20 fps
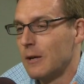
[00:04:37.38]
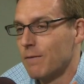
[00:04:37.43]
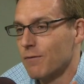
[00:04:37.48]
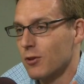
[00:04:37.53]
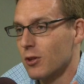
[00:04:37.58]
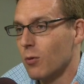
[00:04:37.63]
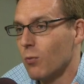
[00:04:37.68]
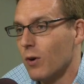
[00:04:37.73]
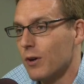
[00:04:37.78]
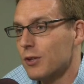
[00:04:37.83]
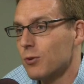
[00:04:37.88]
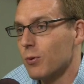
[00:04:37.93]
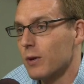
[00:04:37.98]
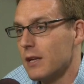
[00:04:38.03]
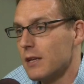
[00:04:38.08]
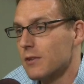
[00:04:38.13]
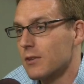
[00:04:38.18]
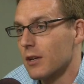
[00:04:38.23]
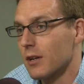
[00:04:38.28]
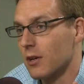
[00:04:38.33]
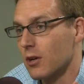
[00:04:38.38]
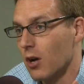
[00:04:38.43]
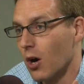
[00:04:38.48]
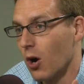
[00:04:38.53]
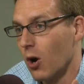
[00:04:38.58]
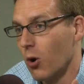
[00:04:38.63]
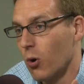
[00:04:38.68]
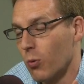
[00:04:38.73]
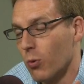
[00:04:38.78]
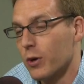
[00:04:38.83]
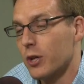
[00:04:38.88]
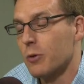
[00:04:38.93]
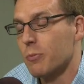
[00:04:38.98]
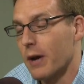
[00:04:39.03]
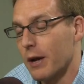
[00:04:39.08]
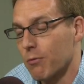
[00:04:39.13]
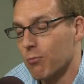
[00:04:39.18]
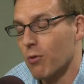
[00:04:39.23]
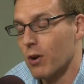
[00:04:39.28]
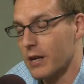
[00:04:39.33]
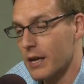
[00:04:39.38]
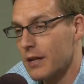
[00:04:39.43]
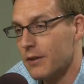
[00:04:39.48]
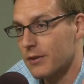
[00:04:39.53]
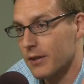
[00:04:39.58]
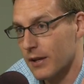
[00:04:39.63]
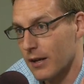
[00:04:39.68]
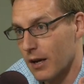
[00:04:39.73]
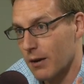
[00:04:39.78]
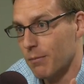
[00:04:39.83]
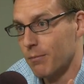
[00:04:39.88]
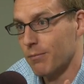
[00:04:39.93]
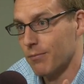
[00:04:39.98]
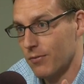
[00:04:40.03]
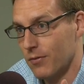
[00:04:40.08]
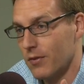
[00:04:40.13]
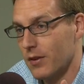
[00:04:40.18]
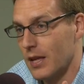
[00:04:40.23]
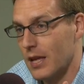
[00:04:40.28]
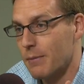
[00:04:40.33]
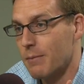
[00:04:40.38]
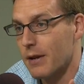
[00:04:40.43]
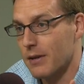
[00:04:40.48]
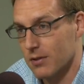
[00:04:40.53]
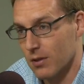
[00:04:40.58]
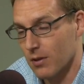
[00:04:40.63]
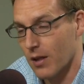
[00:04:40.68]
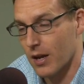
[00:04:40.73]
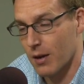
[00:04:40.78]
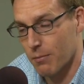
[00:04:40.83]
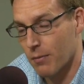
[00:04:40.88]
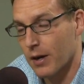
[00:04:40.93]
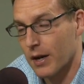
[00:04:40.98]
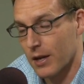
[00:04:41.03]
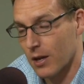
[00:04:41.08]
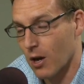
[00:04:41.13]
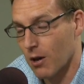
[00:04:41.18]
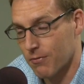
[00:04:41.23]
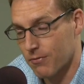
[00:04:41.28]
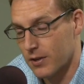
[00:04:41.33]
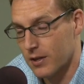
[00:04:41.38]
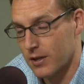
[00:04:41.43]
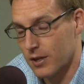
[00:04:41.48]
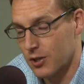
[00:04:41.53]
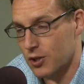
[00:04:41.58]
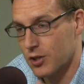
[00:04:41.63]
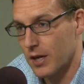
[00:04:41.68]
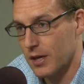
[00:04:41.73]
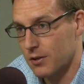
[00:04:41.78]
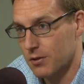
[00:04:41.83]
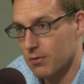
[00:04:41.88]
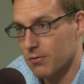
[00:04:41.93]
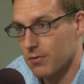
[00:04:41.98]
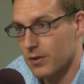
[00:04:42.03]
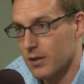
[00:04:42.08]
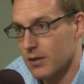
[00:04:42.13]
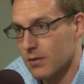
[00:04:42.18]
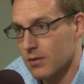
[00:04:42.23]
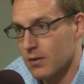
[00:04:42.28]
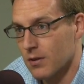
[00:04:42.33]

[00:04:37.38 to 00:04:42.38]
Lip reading: So the ones where he's going to go, where you might run into him, he makes a lot of money off the initiation fees.